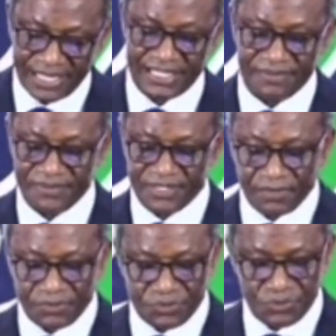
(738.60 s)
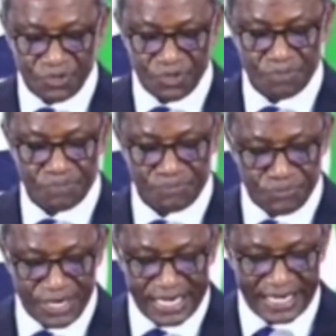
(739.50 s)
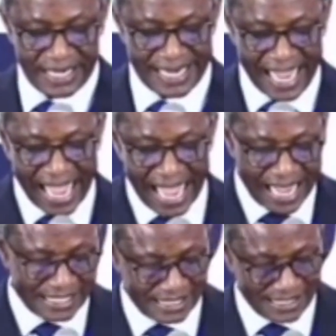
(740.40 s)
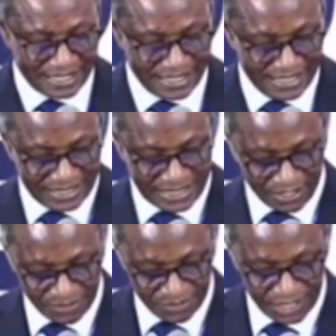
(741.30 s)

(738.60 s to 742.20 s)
because he had subjected himself to pruning,